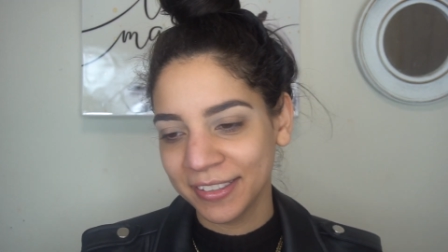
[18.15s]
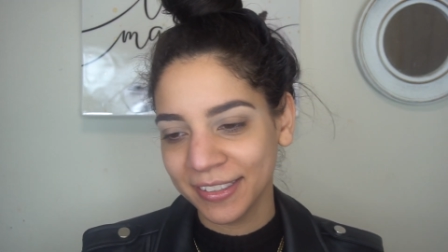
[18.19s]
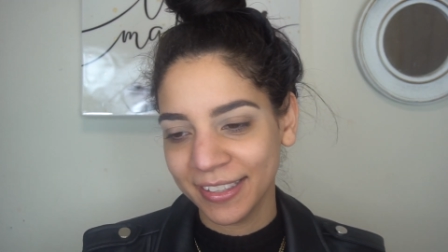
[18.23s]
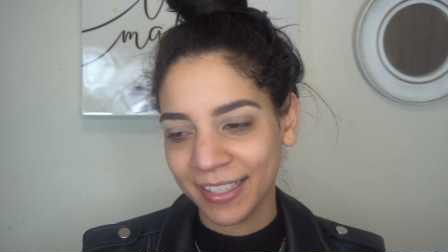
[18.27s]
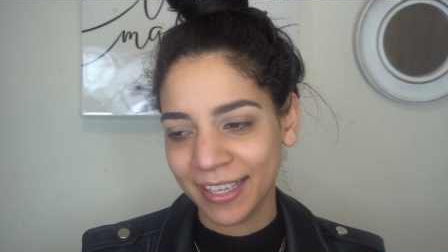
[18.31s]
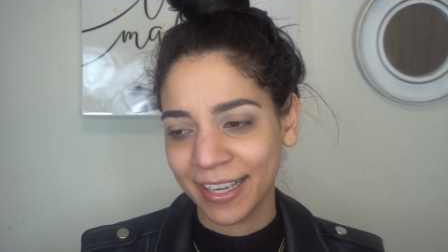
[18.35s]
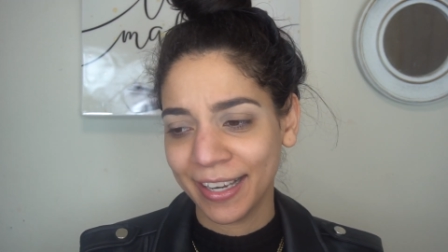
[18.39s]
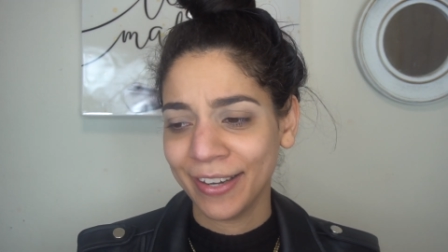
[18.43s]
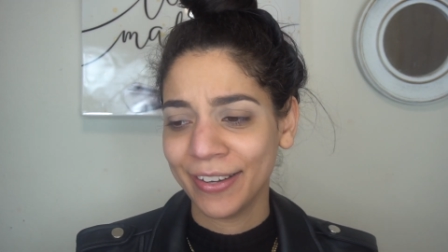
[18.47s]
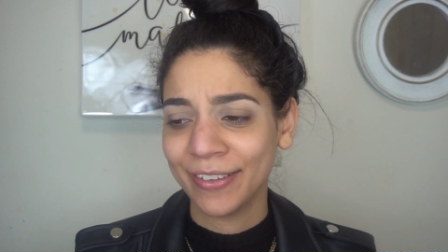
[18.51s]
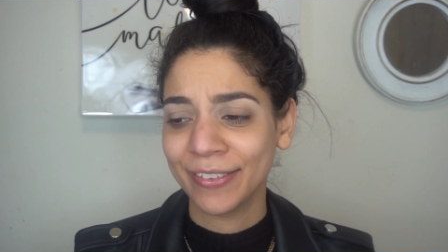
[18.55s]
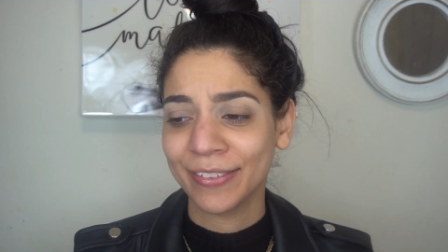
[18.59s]

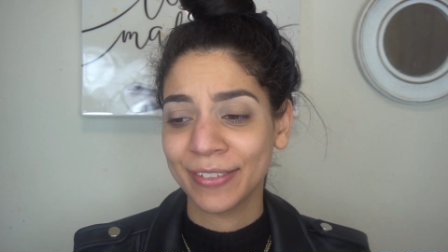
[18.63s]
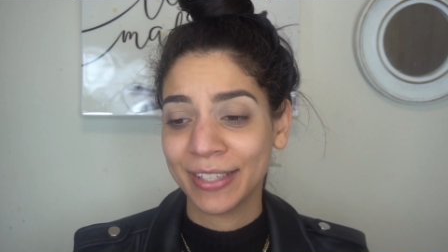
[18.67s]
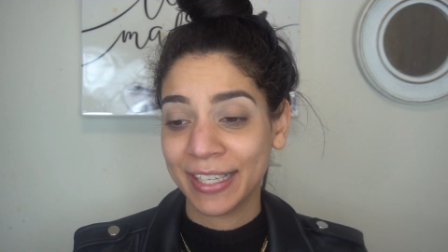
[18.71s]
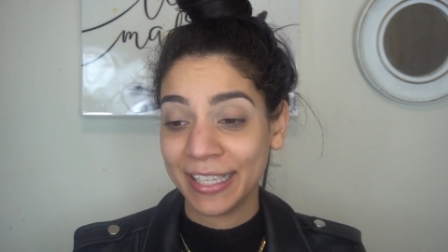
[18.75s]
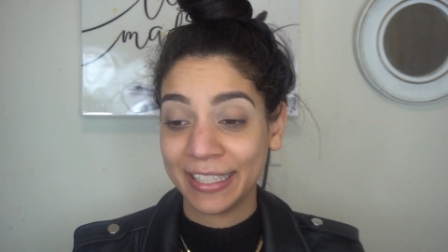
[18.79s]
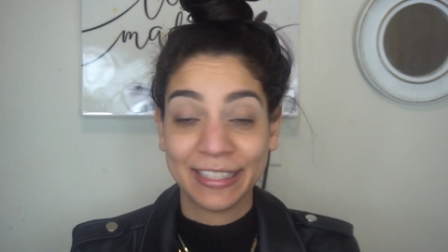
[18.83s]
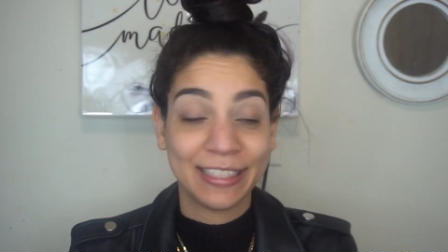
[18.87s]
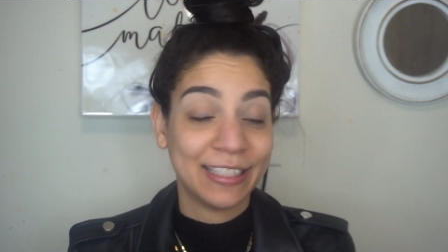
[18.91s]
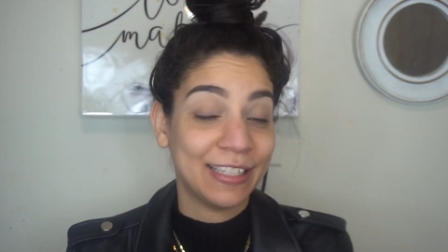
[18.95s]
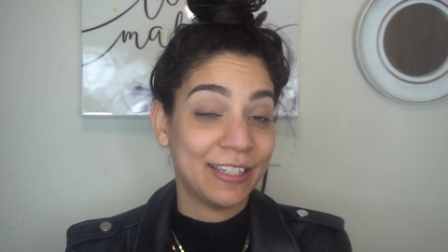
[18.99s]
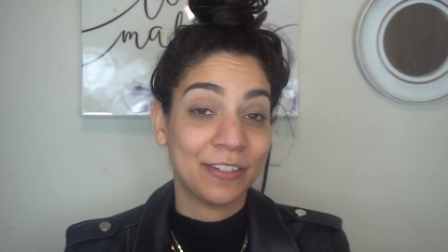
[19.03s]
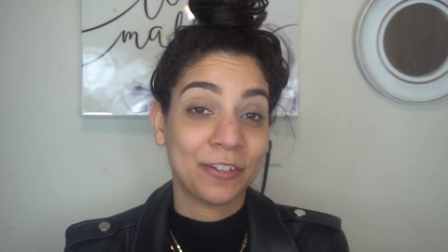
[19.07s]
I don't
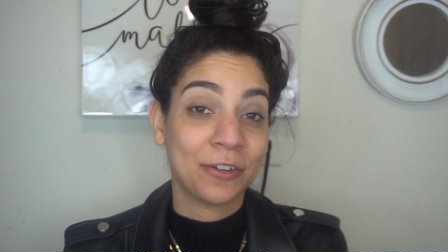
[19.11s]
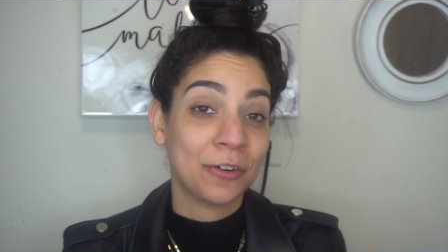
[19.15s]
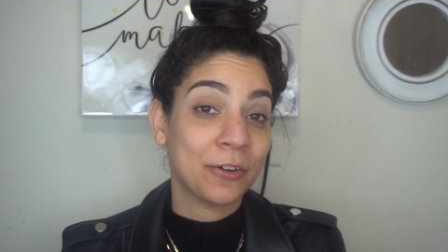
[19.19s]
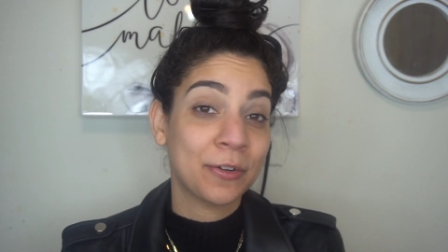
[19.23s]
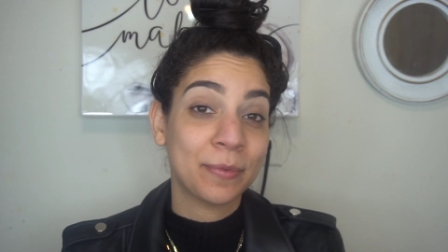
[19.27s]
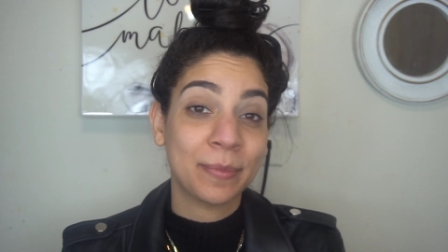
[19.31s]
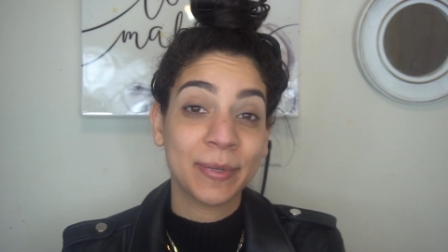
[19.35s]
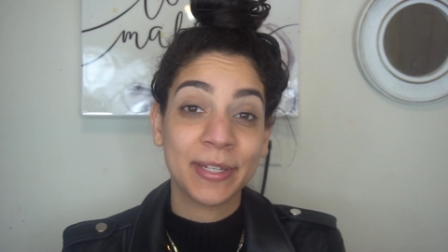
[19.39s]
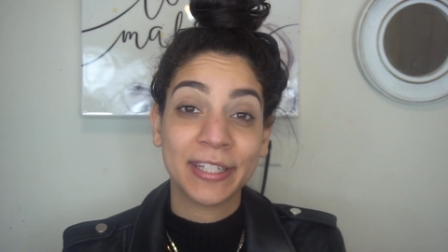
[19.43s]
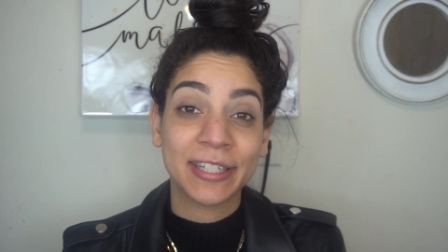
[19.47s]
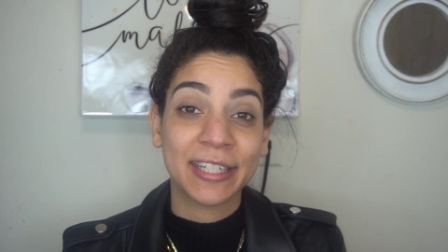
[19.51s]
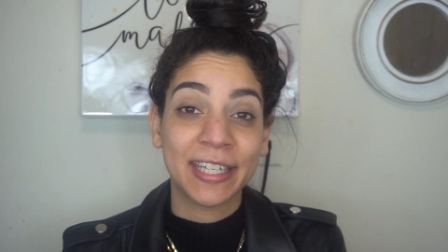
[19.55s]
guess she's
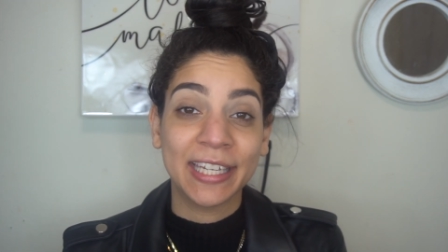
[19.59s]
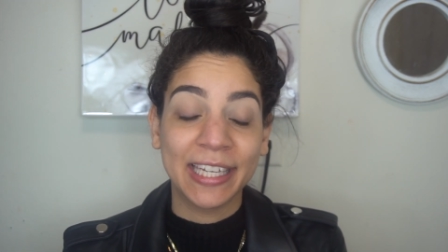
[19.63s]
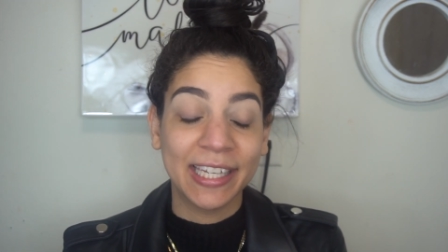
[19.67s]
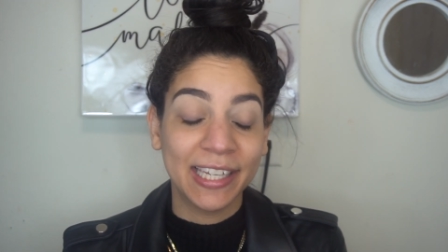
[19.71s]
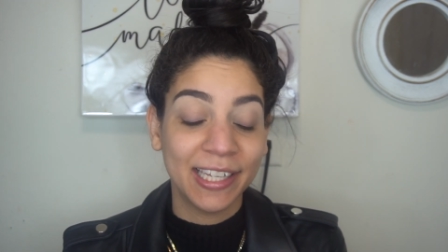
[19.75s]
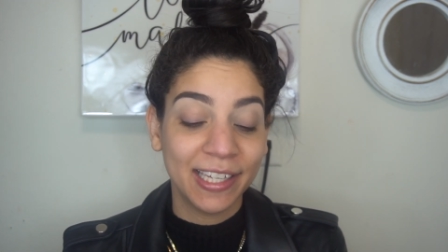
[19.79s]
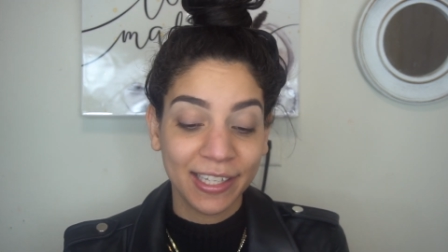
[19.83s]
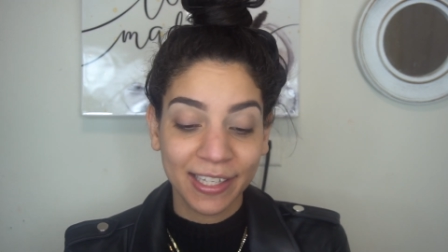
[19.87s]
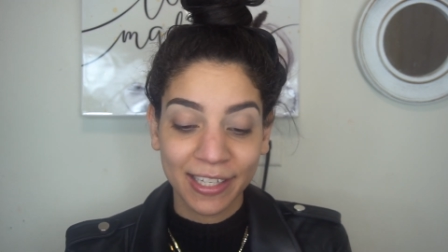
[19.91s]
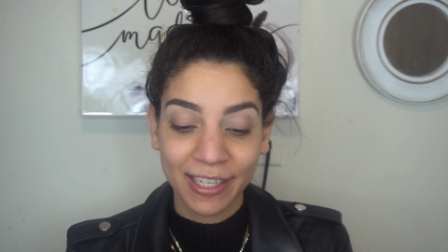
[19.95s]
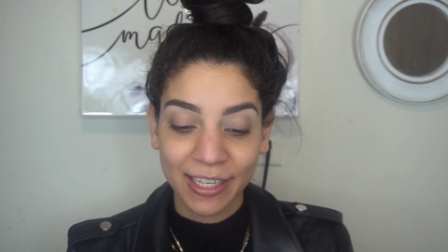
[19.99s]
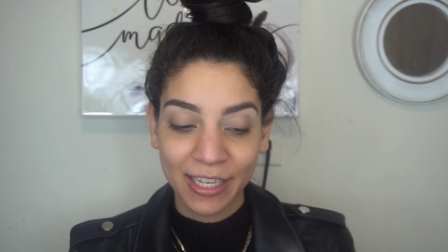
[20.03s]
heard me
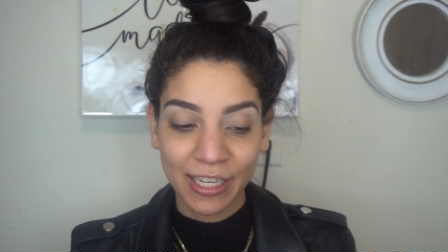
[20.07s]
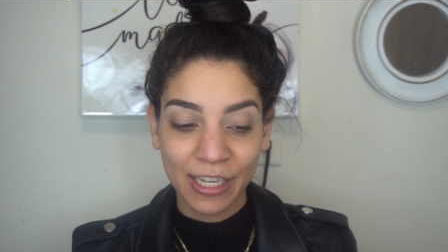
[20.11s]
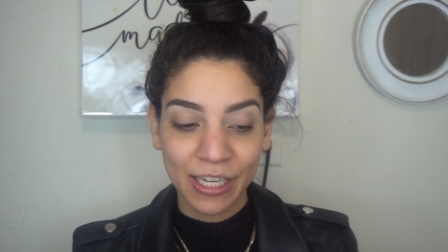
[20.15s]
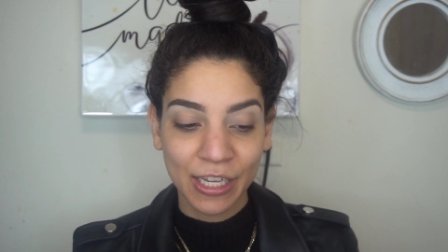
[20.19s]
say it.